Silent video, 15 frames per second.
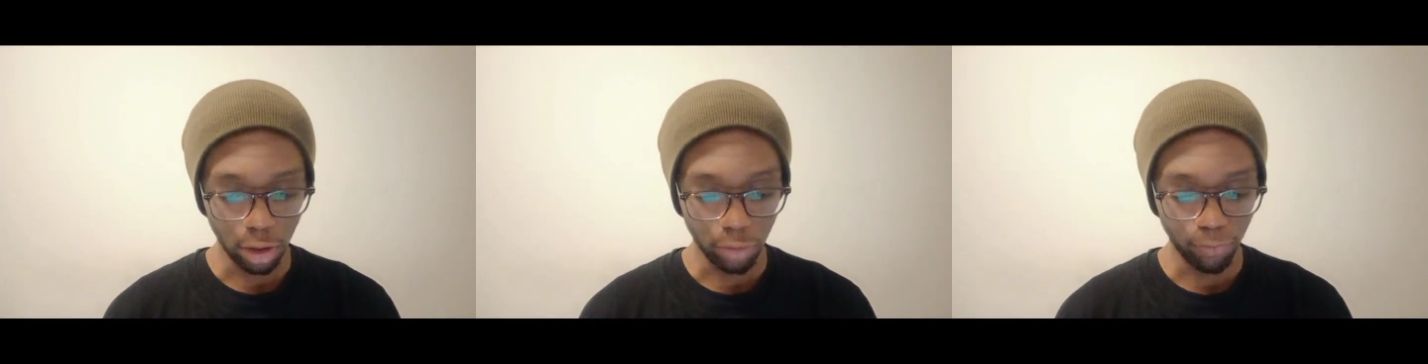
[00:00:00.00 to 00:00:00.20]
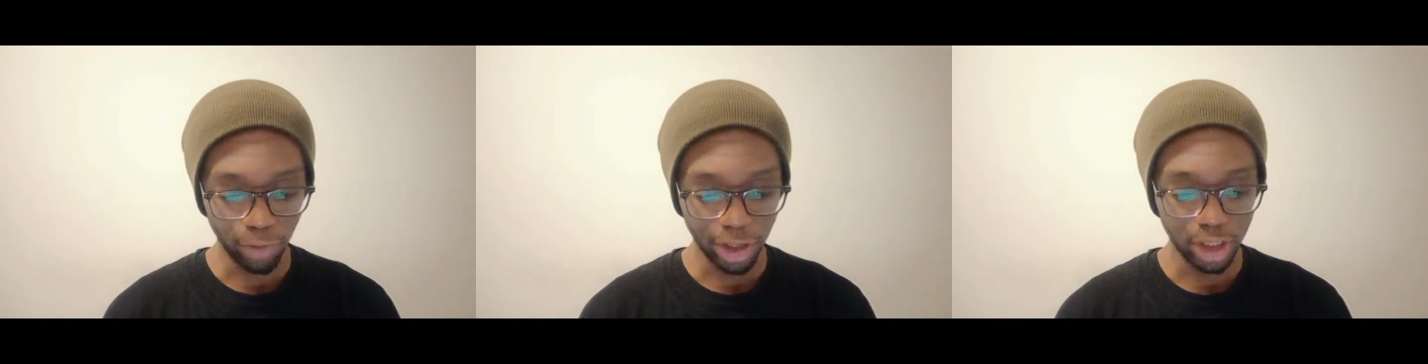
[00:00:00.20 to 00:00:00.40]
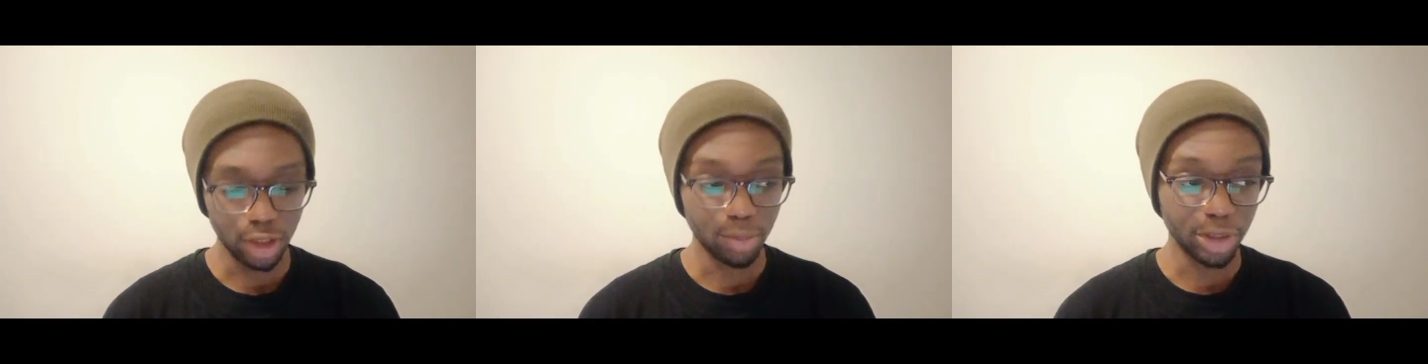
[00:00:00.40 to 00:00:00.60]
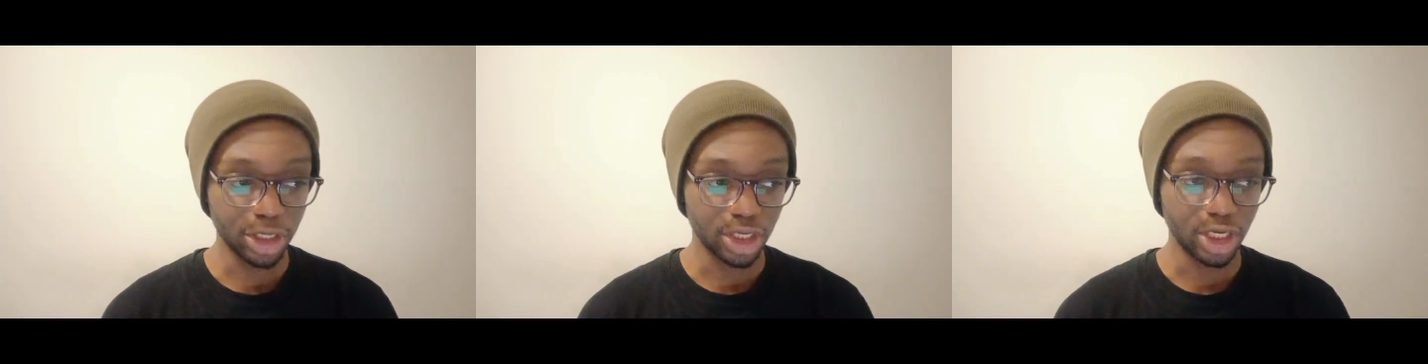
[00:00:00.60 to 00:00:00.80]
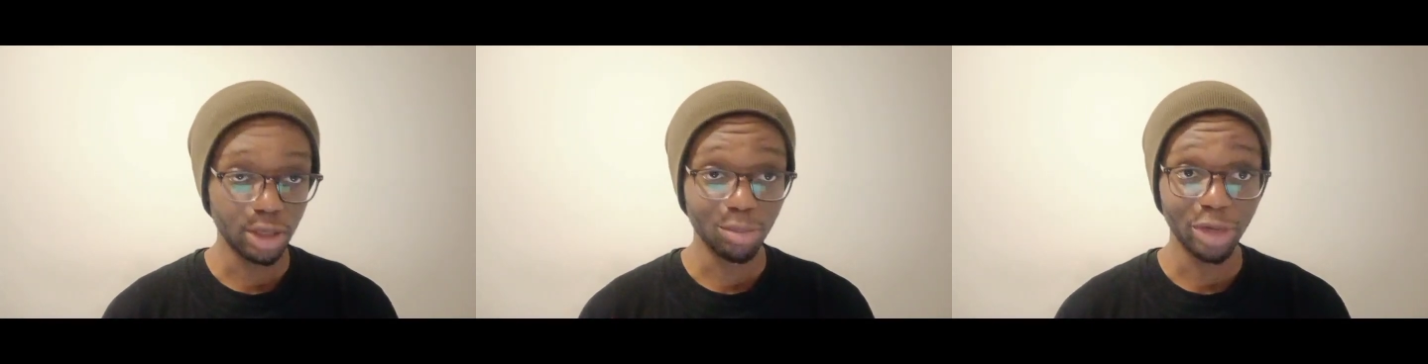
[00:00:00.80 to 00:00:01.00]
really big
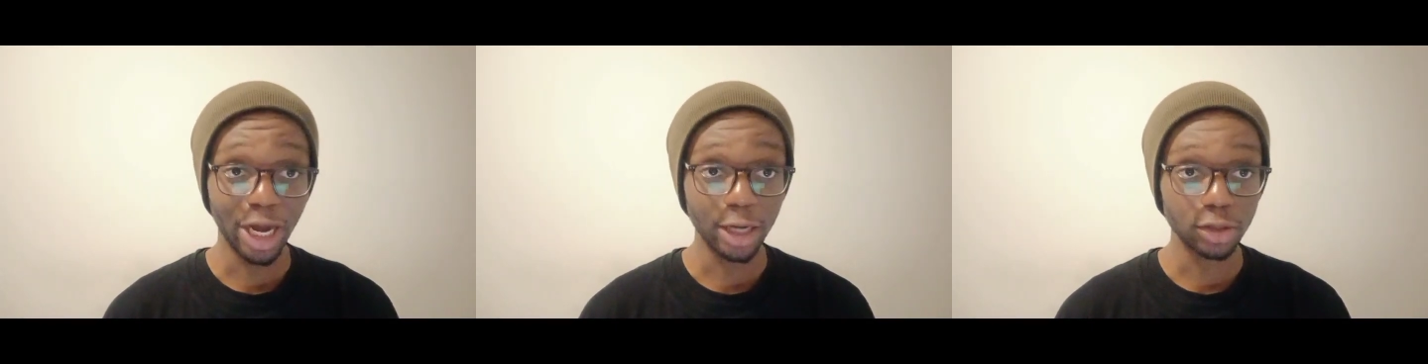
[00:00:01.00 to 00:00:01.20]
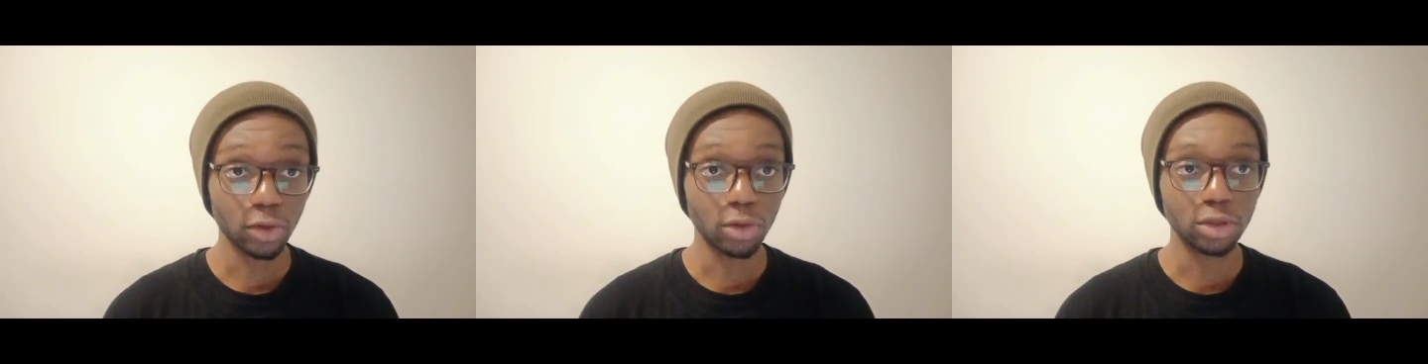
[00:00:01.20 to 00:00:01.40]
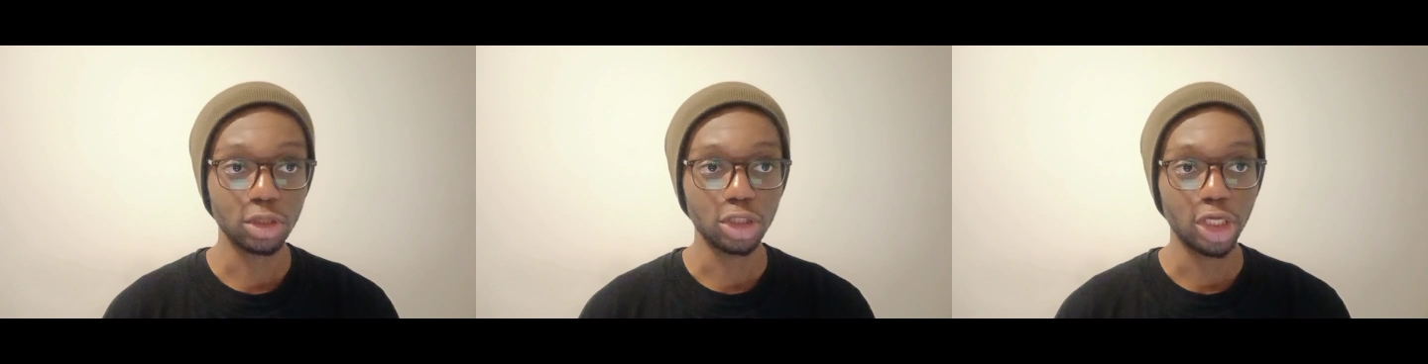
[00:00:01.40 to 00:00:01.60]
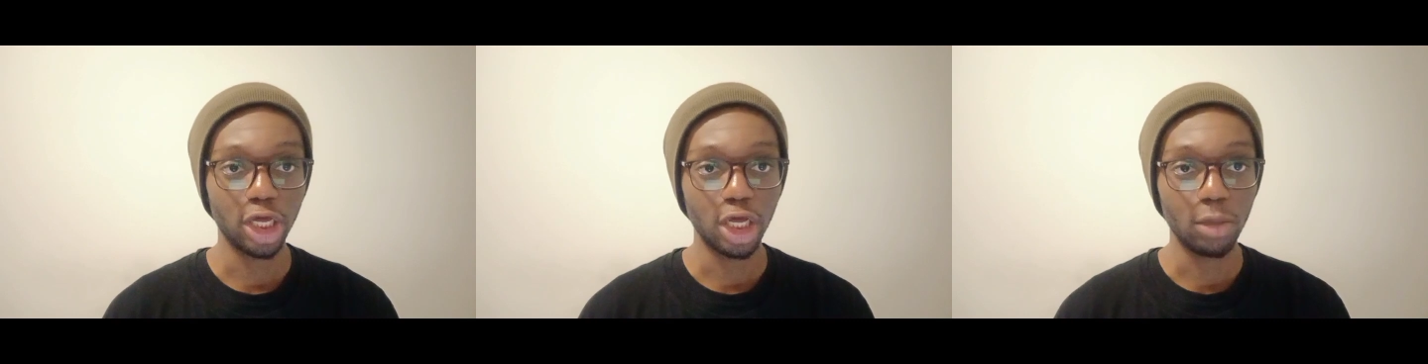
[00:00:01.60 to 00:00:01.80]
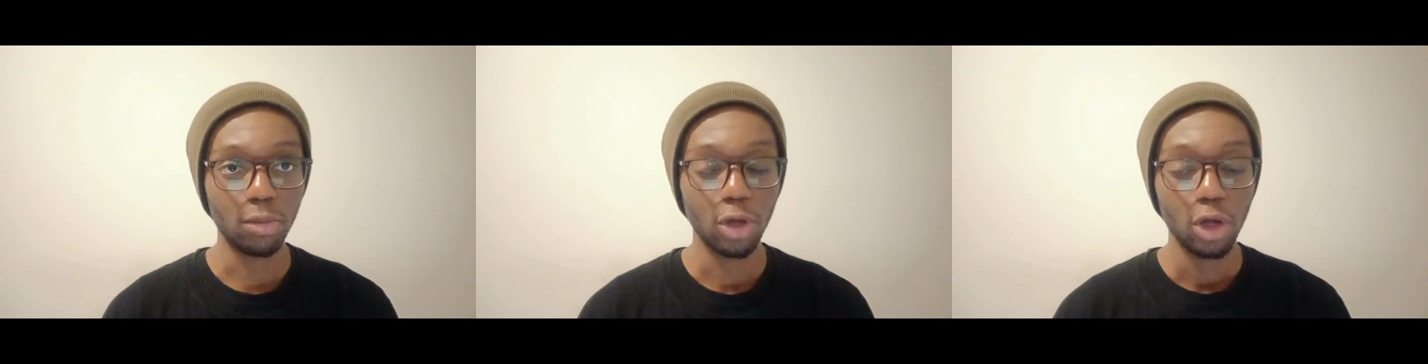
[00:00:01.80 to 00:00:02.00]
impact on the
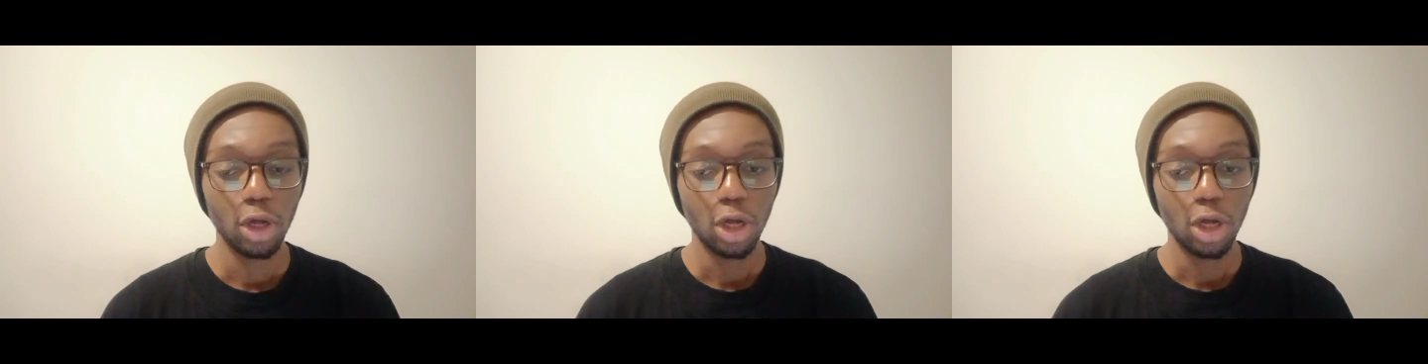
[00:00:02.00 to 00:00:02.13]
game